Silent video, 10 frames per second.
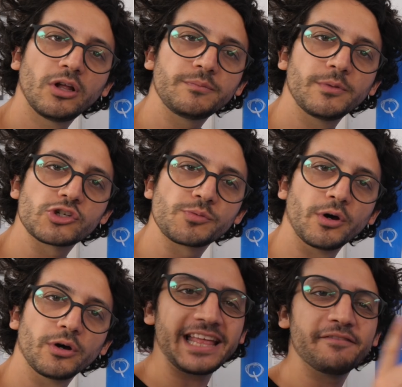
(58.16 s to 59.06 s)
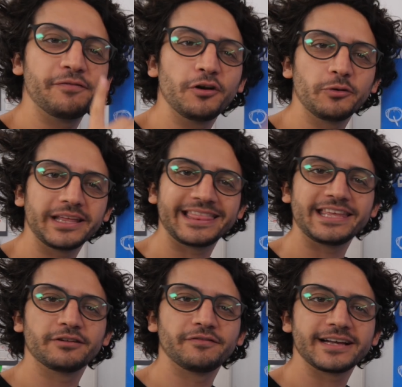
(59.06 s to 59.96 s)
Much, much more. Then following
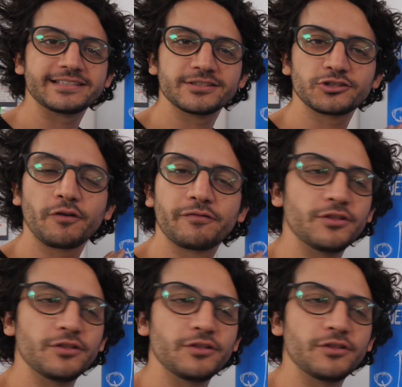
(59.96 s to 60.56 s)
the advices of